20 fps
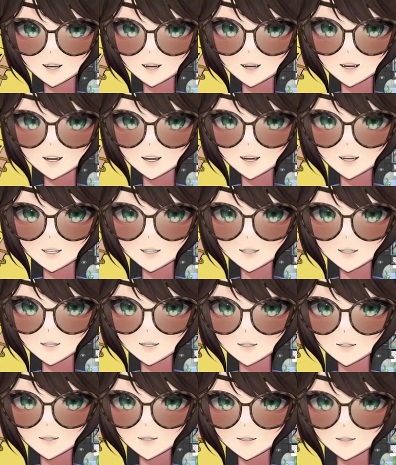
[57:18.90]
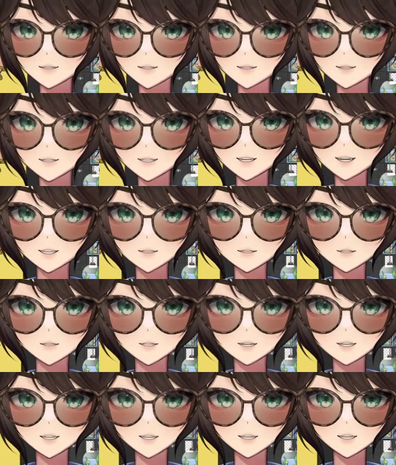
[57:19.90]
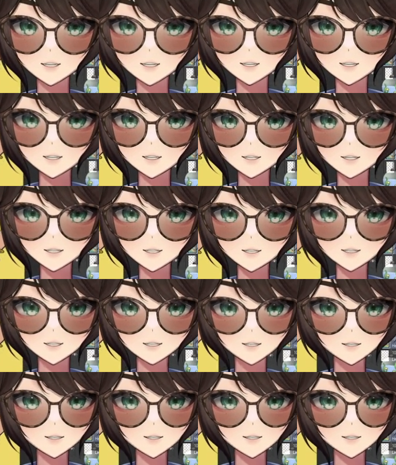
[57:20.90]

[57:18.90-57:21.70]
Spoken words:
colors so I have them in the history.